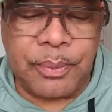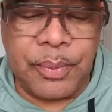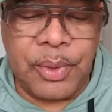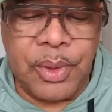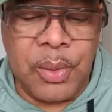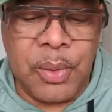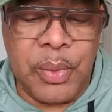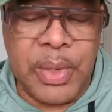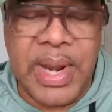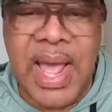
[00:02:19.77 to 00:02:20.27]

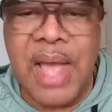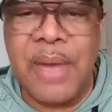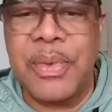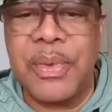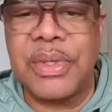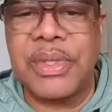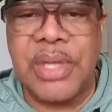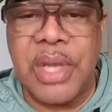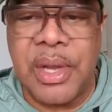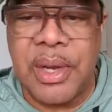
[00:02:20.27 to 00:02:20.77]
when I was
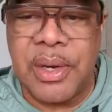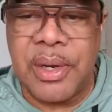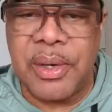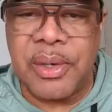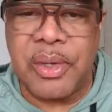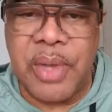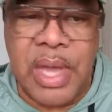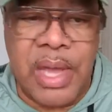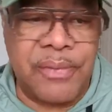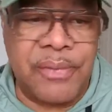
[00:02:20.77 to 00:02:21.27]
younger. You
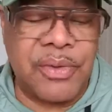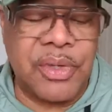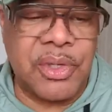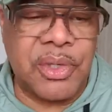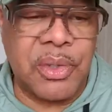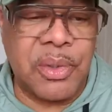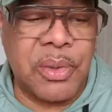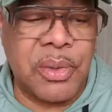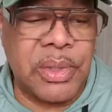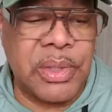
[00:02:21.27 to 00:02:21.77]
have to
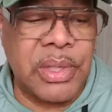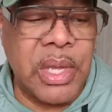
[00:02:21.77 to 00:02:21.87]
do it